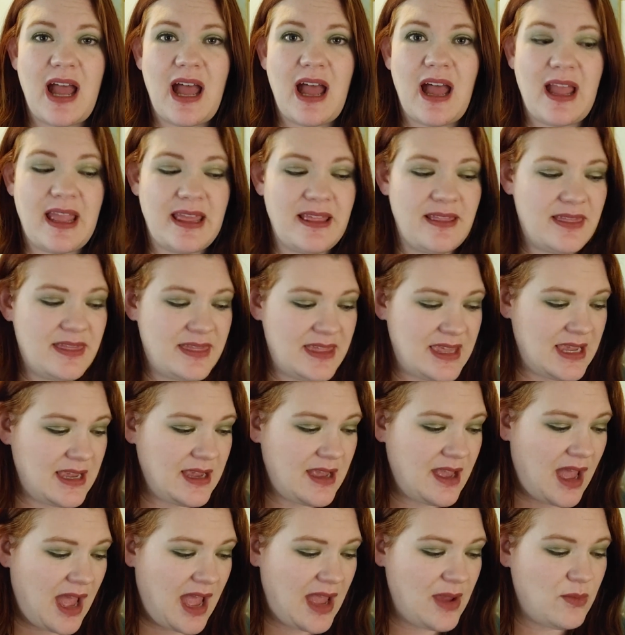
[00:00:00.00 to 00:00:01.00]
I
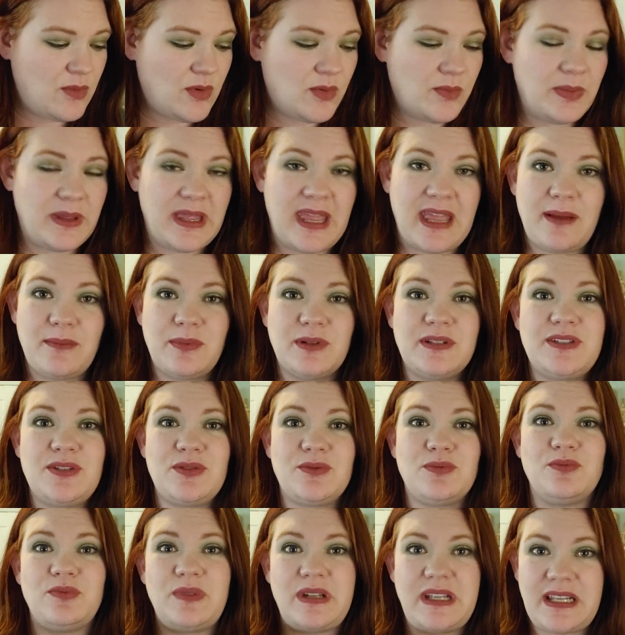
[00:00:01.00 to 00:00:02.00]
think I will be able to
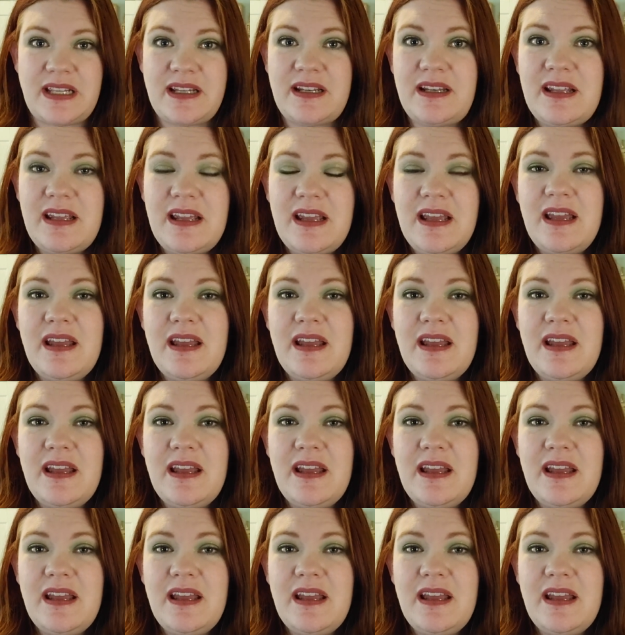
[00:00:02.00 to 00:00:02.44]
read